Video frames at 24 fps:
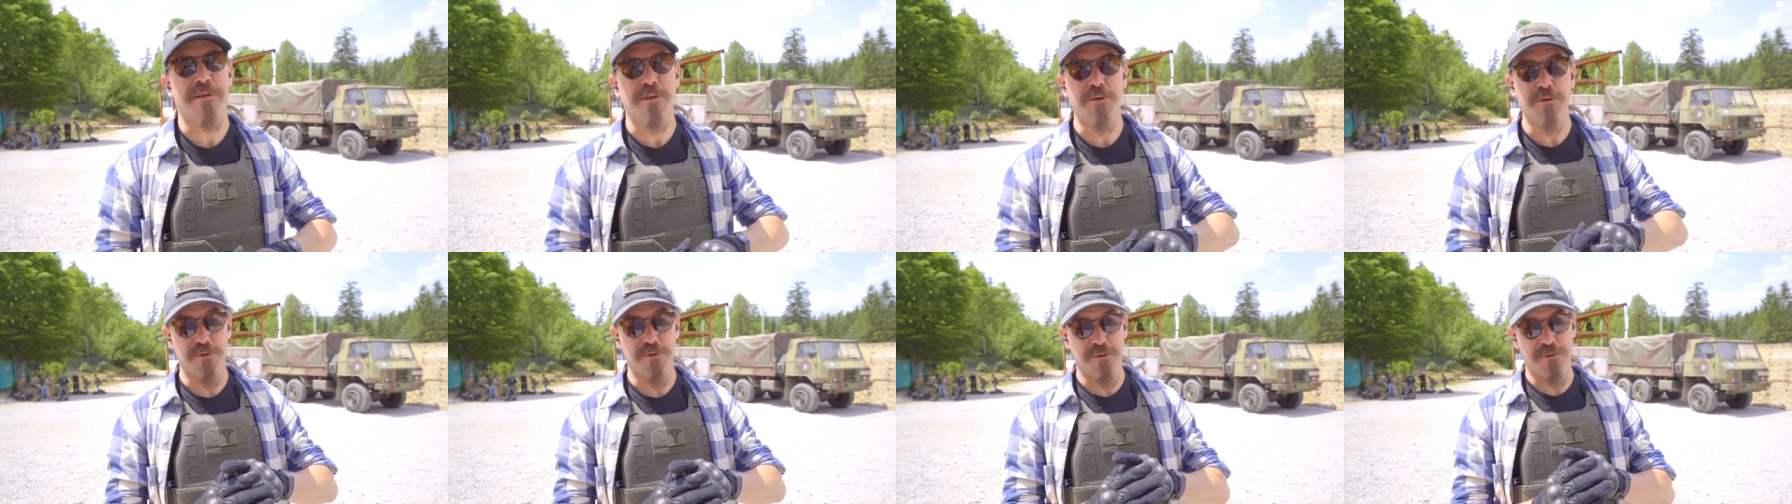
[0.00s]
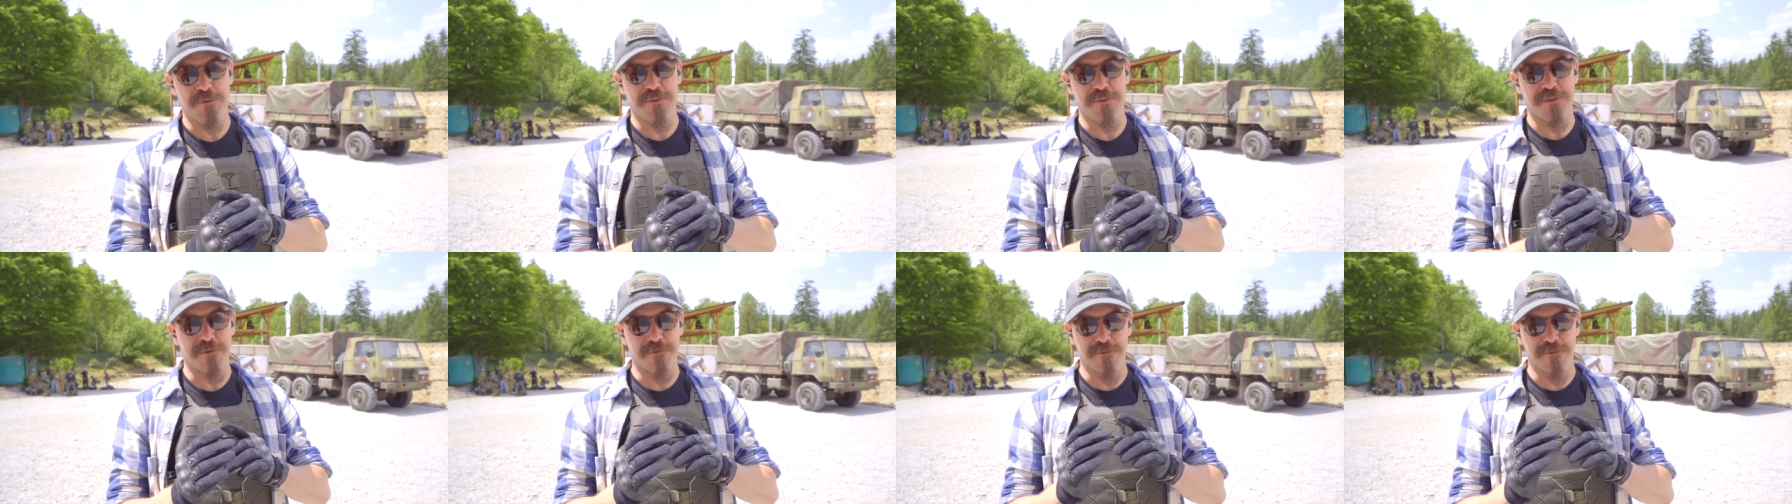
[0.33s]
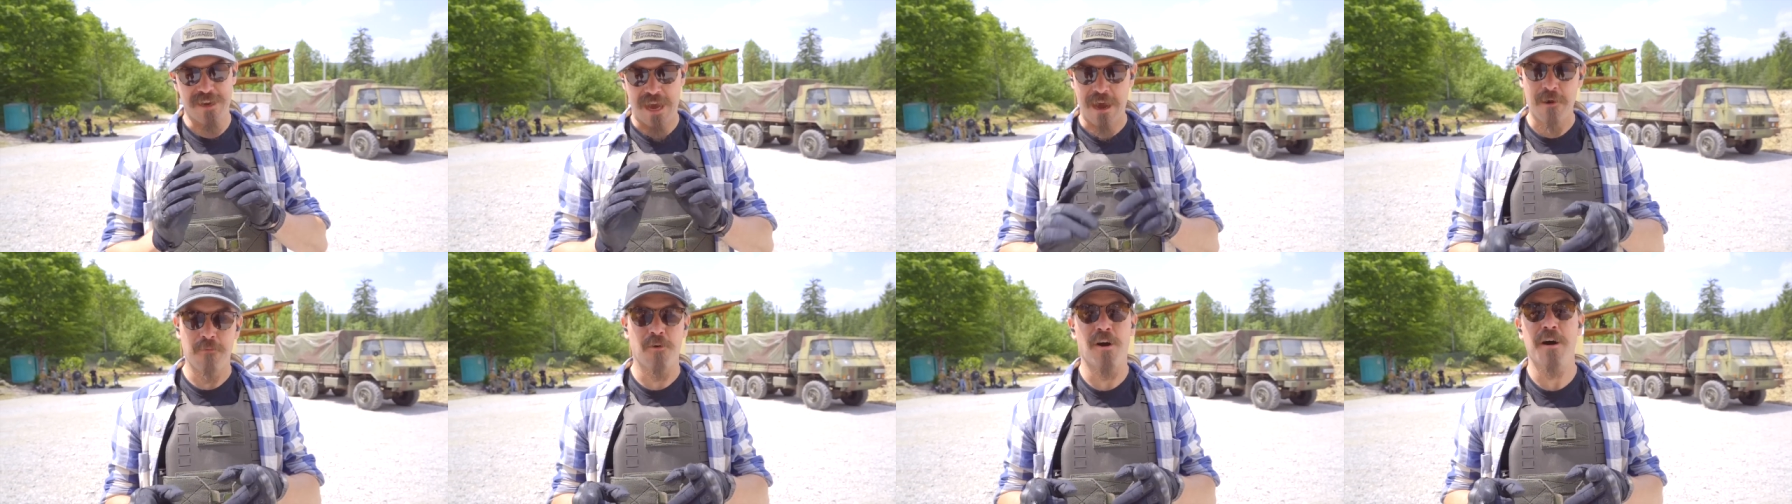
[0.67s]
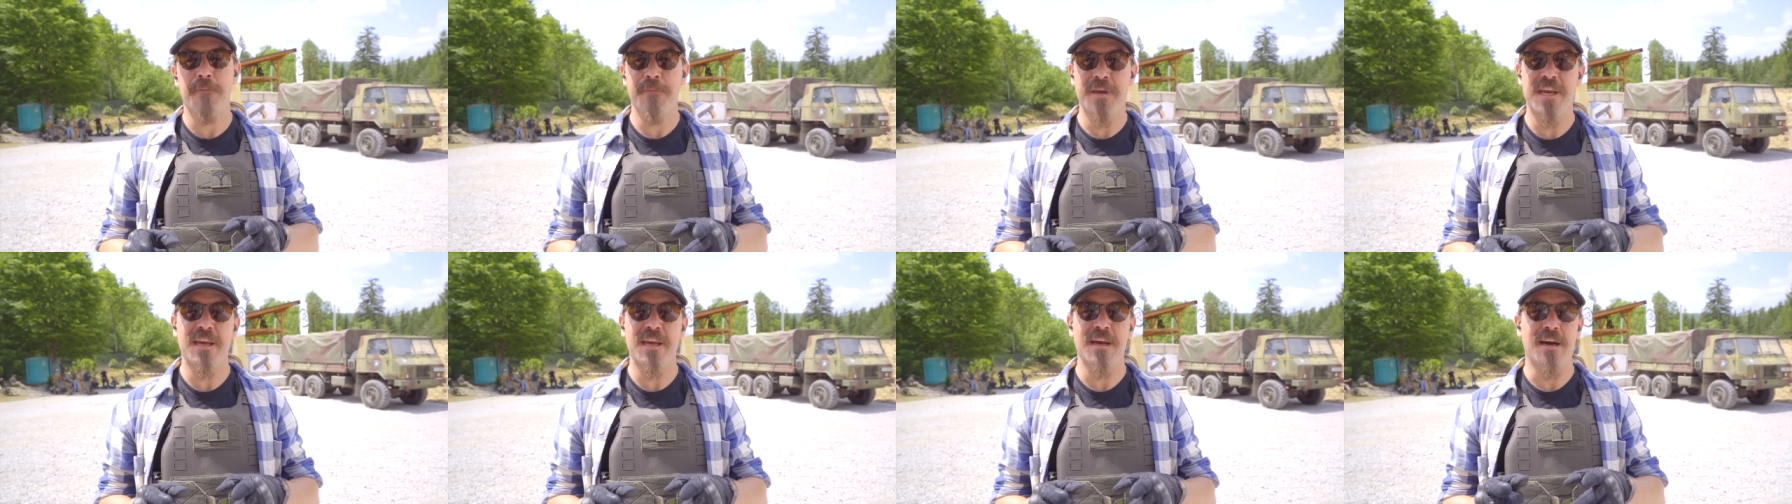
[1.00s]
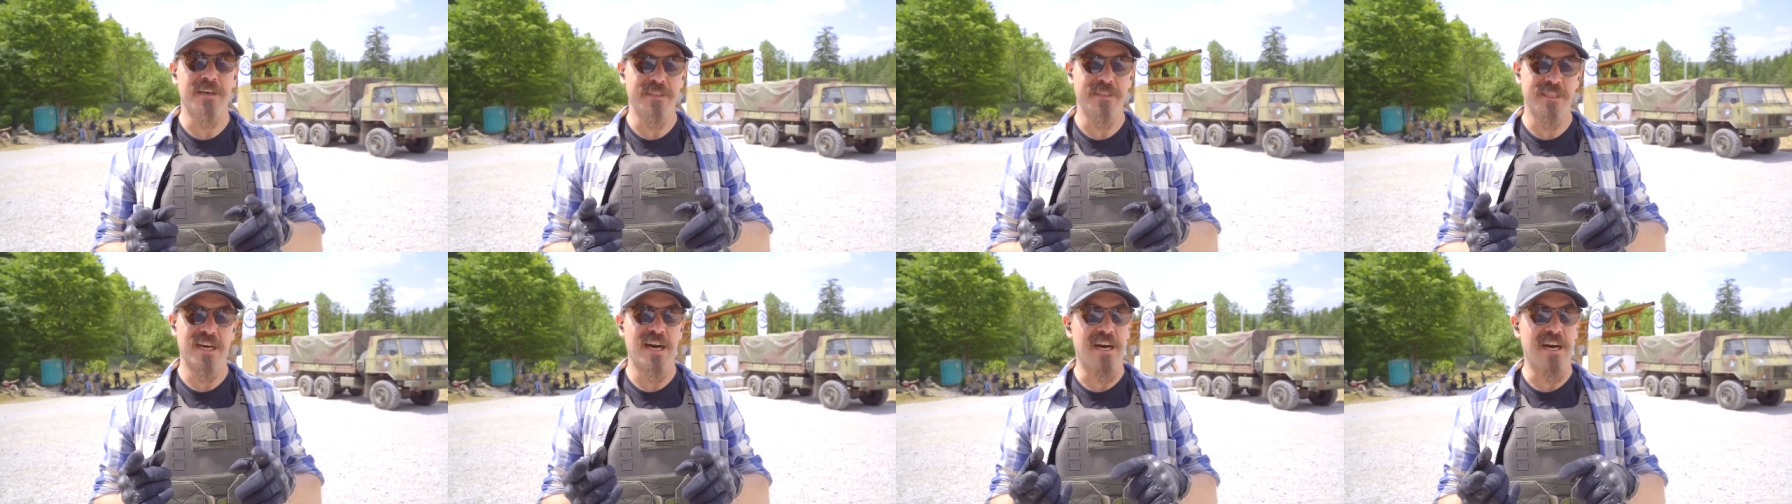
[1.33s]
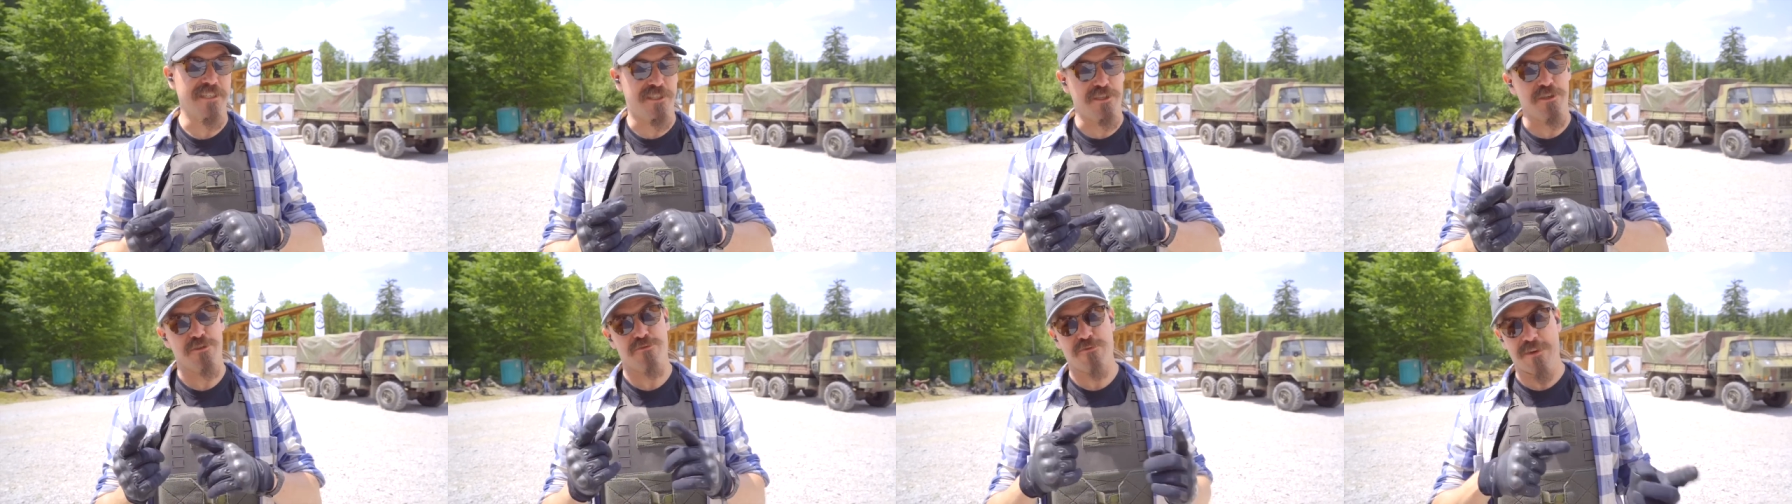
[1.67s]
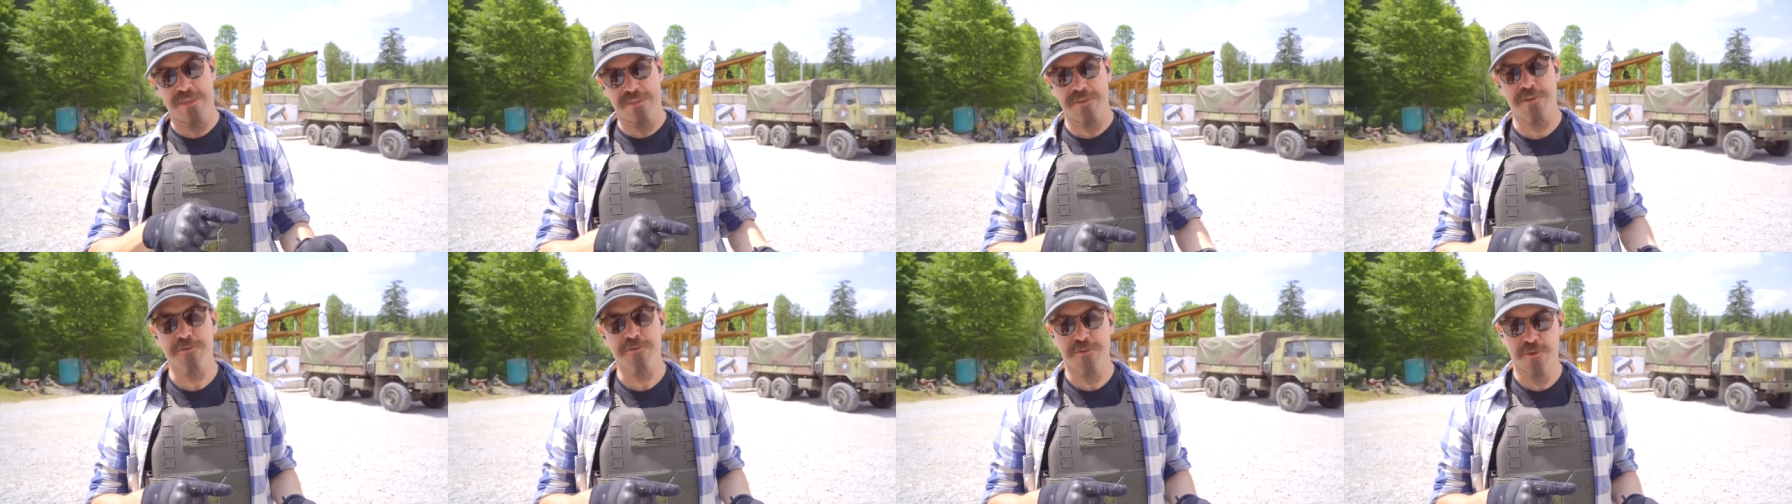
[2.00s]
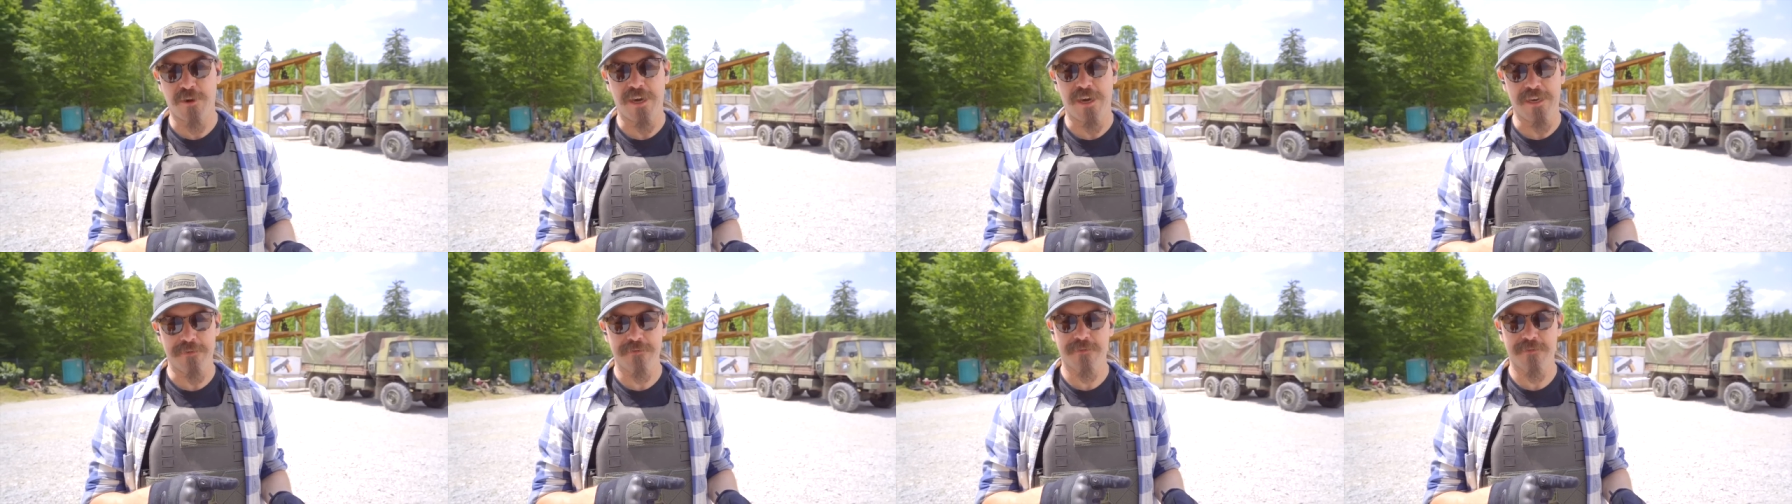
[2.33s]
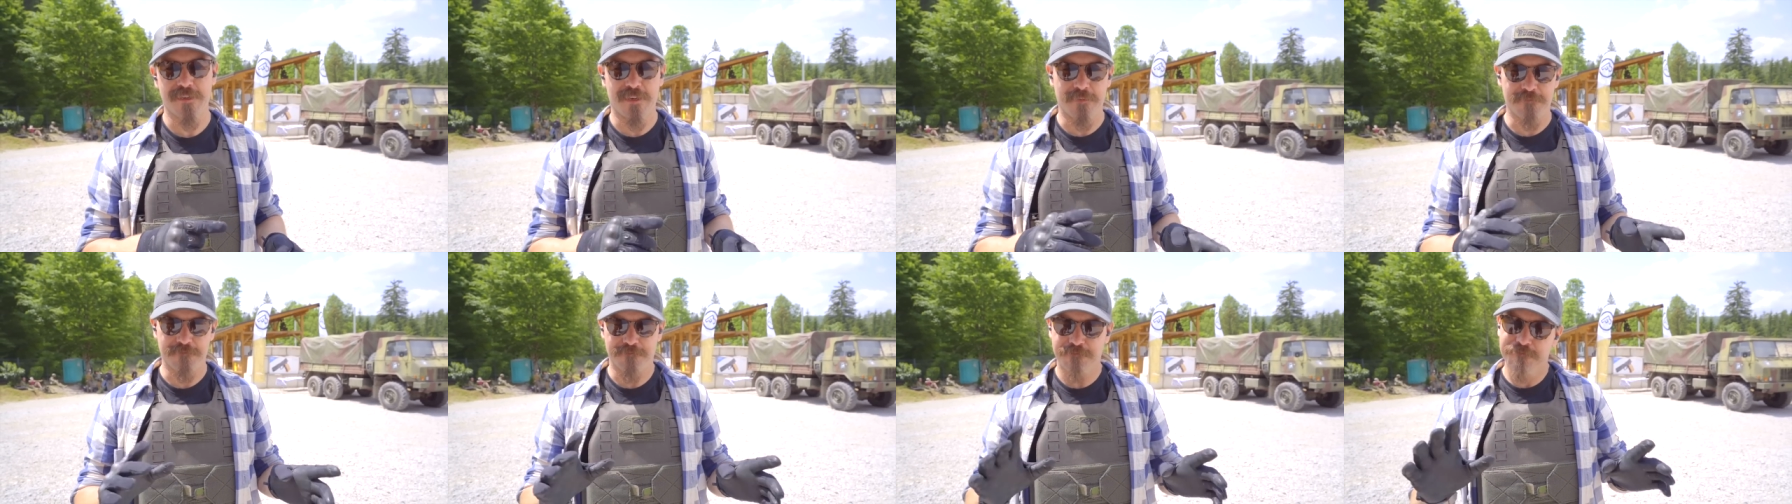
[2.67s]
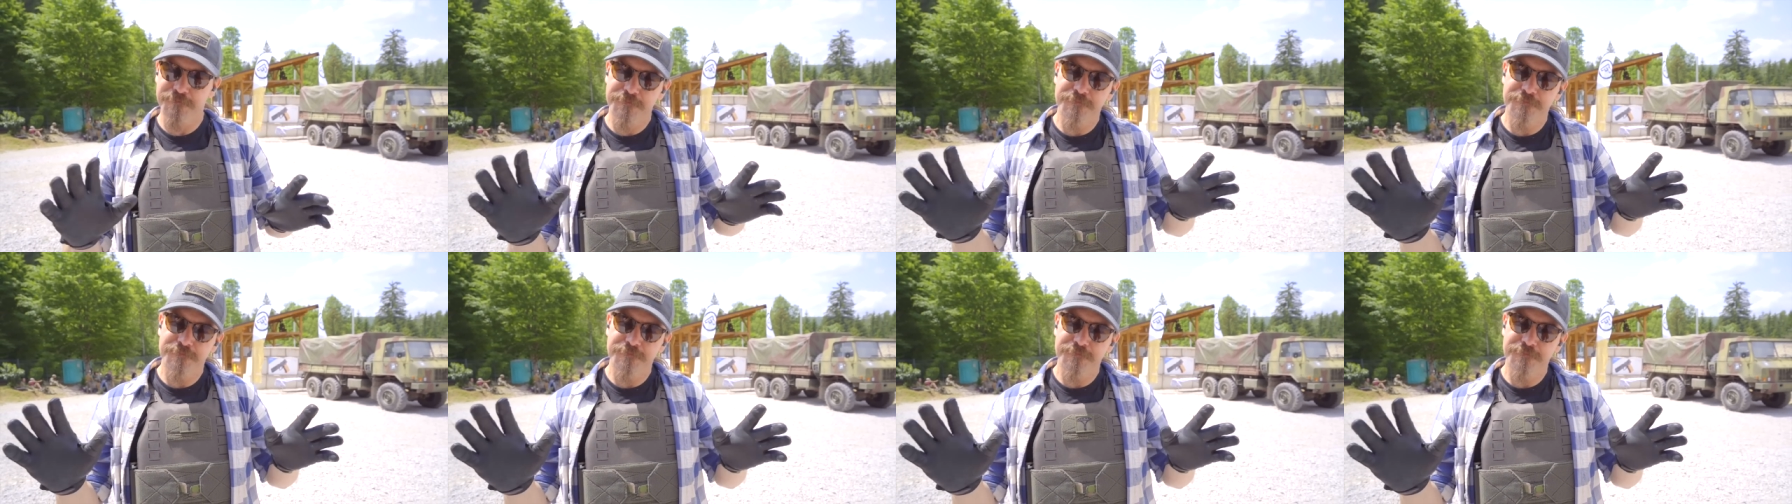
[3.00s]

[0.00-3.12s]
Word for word: You do not want me on the hostage rescue squad. Um,